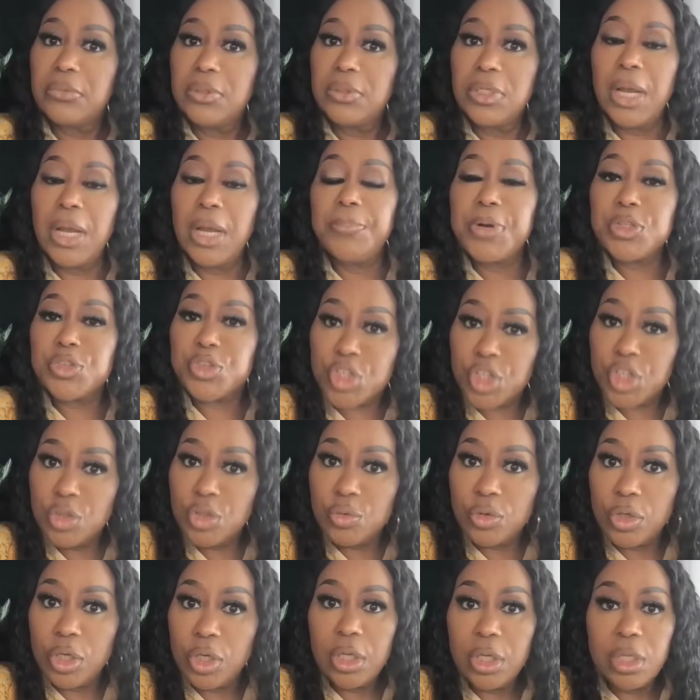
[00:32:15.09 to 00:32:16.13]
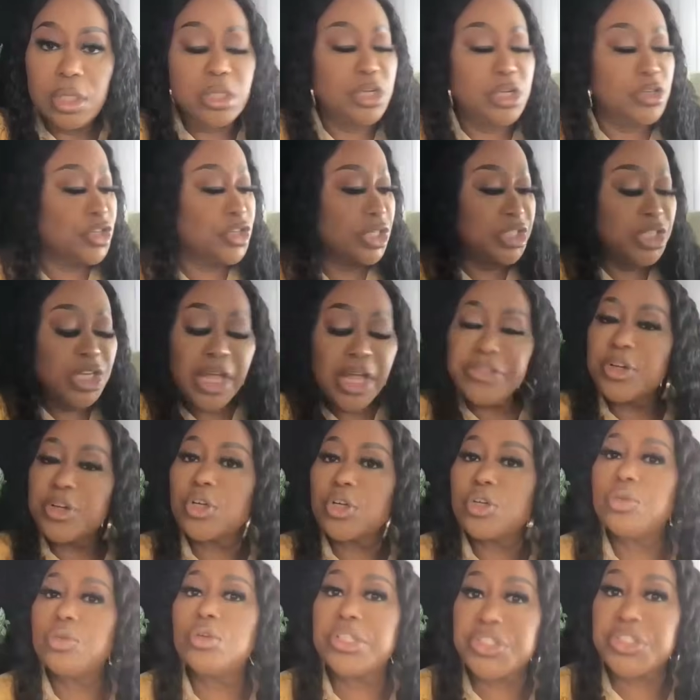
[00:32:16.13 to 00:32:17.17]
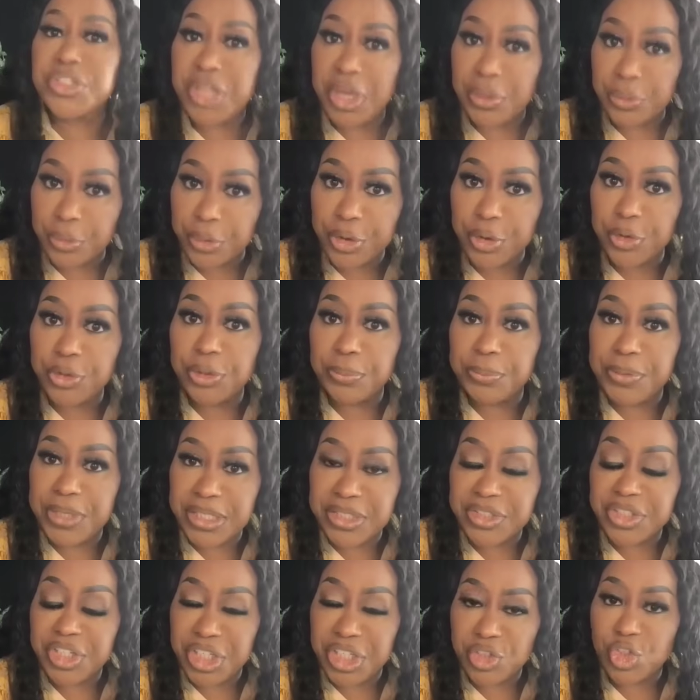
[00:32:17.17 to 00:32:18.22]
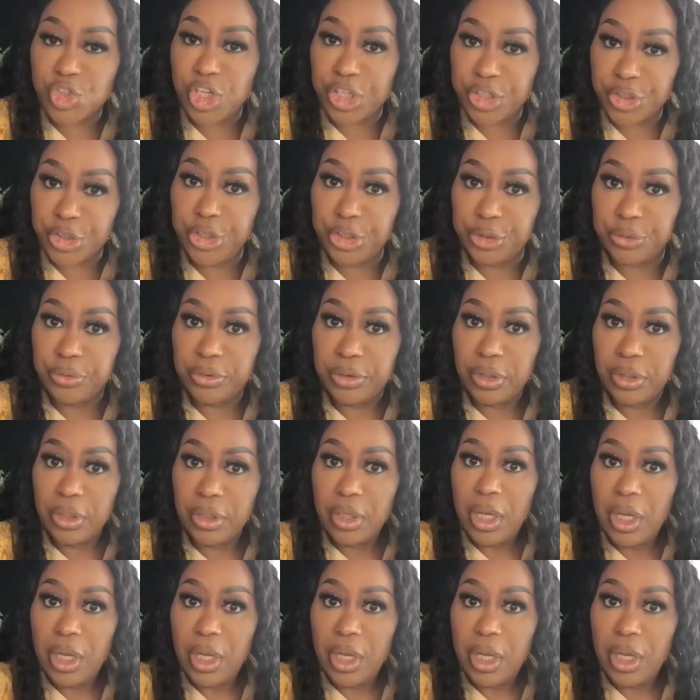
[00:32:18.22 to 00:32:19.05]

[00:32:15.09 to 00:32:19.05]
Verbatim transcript: Number 2, there's another course that we're going to be teaching you,